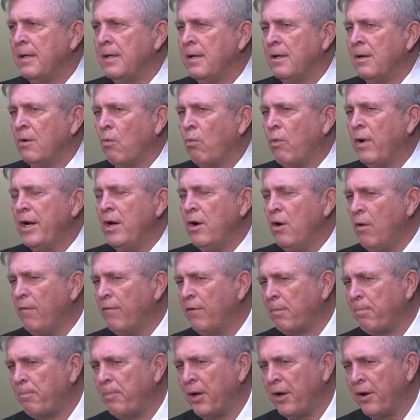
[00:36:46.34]
Written over a
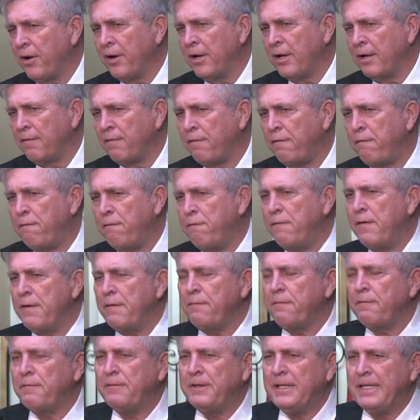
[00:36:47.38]
period of
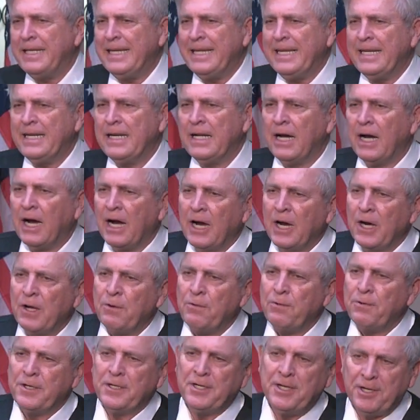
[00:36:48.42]

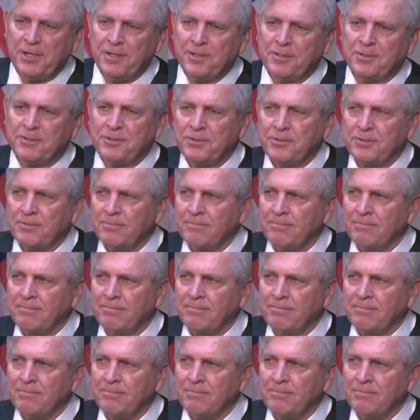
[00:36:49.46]
1,500 years.